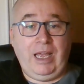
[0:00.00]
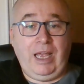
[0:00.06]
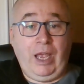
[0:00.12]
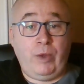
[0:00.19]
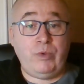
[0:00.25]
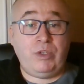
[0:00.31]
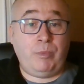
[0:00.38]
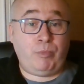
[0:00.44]

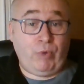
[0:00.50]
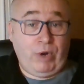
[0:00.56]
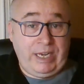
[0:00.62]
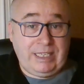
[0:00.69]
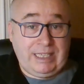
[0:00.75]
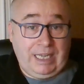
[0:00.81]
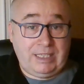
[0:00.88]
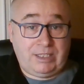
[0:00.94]
How you
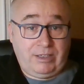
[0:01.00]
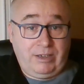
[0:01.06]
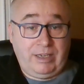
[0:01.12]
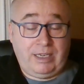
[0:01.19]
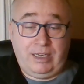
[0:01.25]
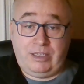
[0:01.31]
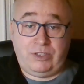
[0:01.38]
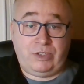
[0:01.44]
break that
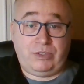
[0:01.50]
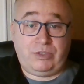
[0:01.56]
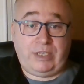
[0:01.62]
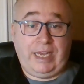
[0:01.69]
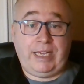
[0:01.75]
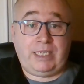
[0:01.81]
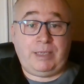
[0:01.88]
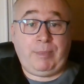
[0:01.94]
cycle is you
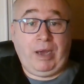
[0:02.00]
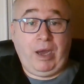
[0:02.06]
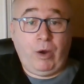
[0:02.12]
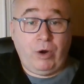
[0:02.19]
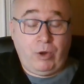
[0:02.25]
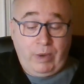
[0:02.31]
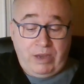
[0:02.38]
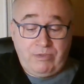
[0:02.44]
take the
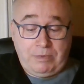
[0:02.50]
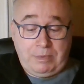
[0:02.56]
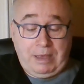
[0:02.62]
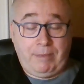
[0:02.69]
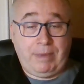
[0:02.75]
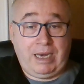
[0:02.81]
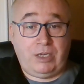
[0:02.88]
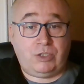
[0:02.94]
power away from
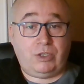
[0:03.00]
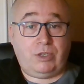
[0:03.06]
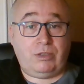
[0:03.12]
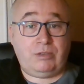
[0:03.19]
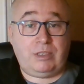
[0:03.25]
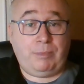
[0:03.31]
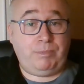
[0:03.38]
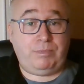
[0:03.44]
that manager.
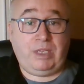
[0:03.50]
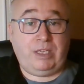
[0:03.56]
The